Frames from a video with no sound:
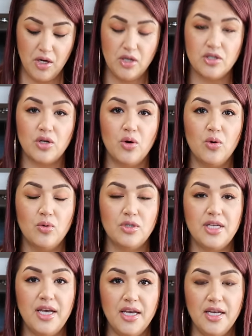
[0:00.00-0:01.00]
So
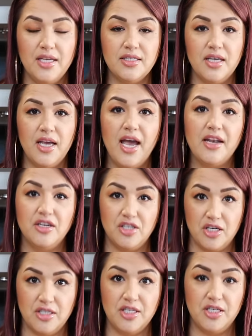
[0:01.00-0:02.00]
take it easy and
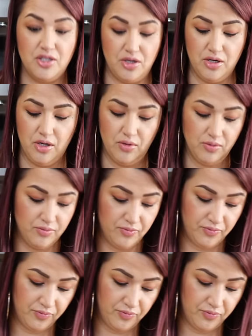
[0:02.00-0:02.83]
adjust as you go,